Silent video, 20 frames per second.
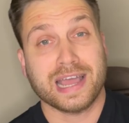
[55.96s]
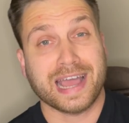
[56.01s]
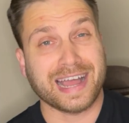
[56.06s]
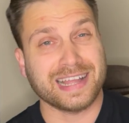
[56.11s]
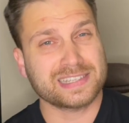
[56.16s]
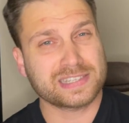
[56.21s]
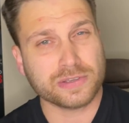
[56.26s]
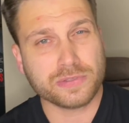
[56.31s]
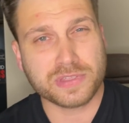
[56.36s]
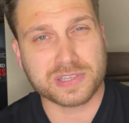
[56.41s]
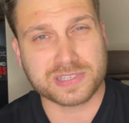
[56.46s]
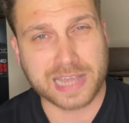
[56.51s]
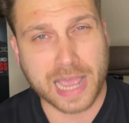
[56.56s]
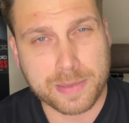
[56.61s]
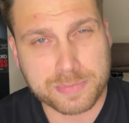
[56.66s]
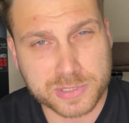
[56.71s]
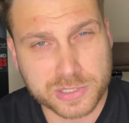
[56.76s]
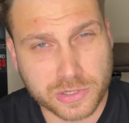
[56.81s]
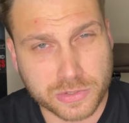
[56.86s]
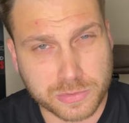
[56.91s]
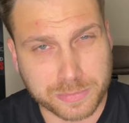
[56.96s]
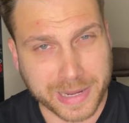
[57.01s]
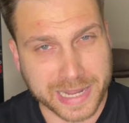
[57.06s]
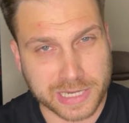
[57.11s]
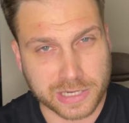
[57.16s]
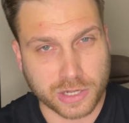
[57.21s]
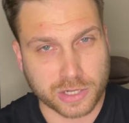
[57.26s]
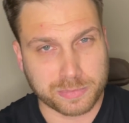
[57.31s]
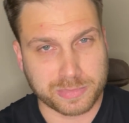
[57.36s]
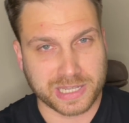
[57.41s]
And so this episode
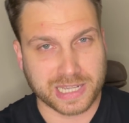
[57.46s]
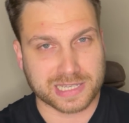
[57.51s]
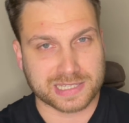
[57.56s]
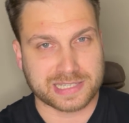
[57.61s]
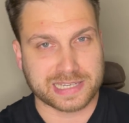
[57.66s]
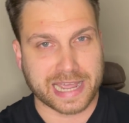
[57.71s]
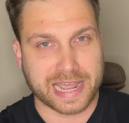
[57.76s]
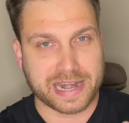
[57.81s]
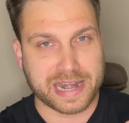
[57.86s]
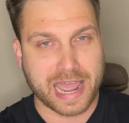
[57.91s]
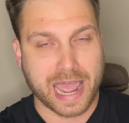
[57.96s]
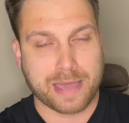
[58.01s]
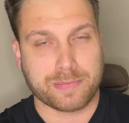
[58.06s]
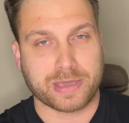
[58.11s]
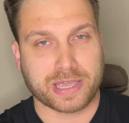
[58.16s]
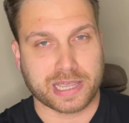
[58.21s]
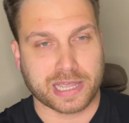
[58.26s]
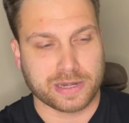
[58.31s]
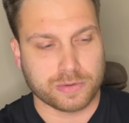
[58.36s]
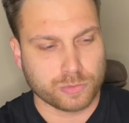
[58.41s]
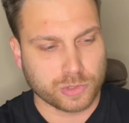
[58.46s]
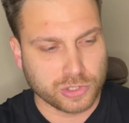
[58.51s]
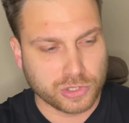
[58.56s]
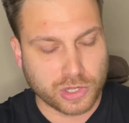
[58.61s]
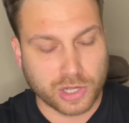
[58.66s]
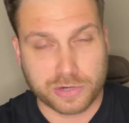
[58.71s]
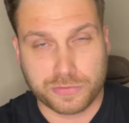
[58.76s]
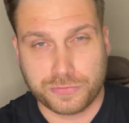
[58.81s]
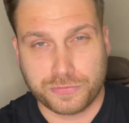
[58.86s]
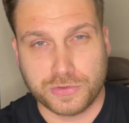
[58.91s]
might not be as dynamic and will
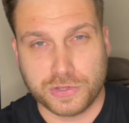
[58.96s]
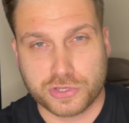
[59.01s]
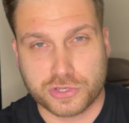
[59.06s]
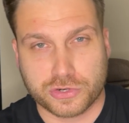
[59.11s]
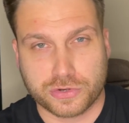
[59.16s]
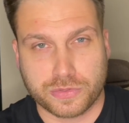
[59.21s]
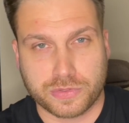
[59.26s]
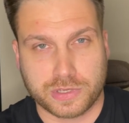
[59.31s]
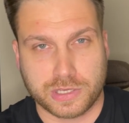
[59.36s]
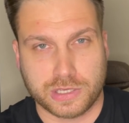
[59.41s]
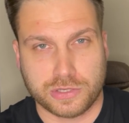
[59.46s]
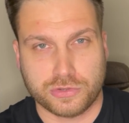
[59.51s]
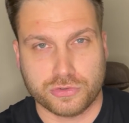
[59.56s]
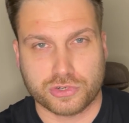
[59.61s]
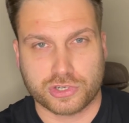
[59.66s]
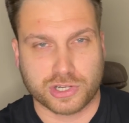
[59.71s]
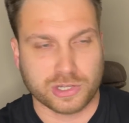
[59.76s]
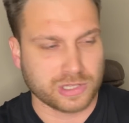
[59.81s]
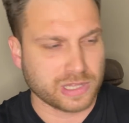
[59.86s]
not feature the usual